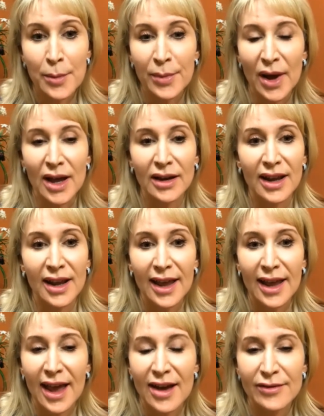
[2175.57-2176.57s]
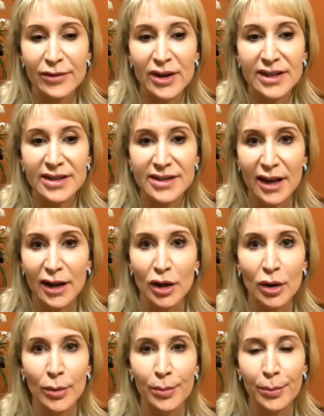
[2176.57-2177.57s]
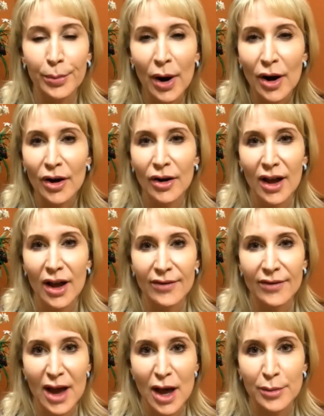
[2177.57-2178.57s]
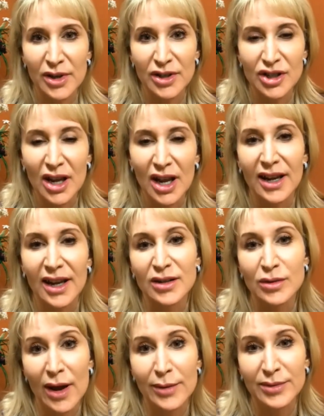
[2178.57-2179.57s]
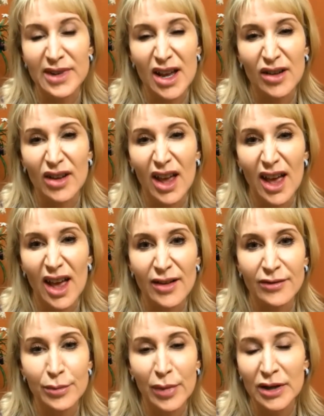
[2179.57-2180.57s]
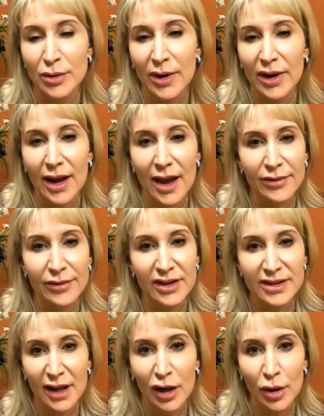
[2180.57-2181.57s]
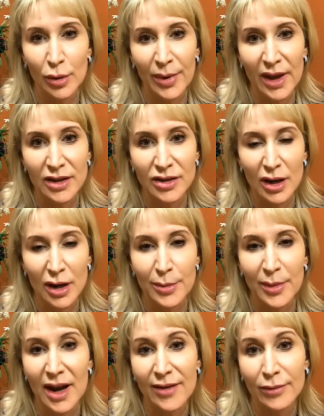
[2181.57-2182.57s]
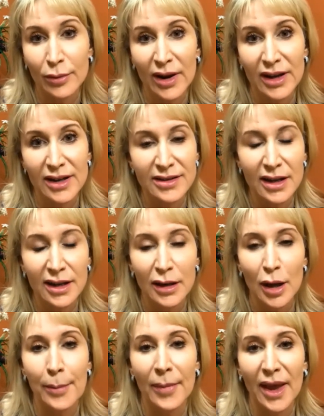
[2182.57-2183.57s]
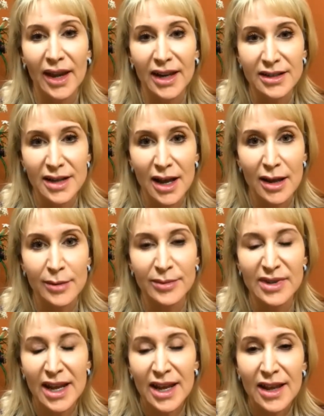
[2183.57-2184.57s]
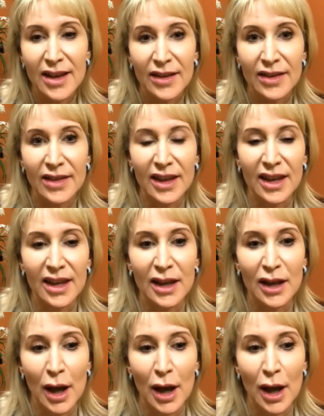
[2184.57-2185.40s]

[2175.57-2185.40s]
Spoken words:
but every single part of that machine is wiped down between every single patient. I mean, I've witnessed it many times. The